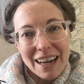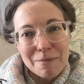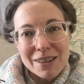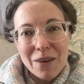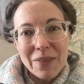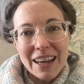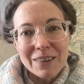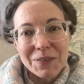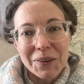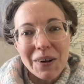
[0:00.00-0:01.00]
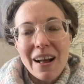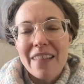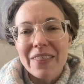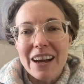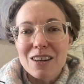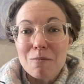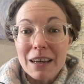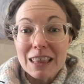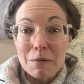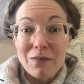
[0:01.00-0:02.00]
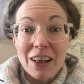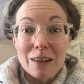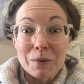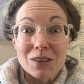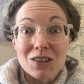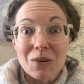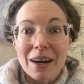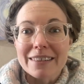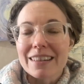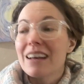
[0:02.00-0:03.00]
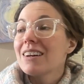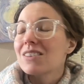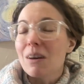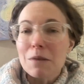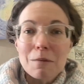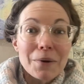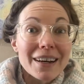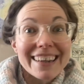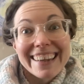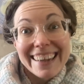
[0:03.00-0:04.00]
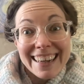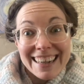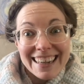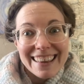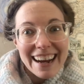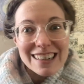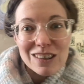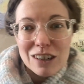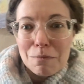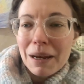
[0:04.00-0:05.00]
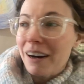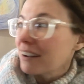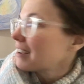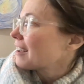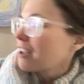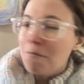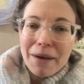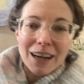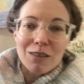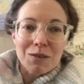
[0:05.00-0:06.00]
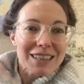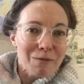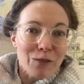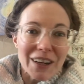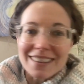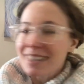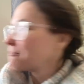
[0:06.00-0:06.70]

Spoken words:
and I'm so thankful that you make them available to us. So I'm going to put Edie, the ice cream bear, back over with some friends.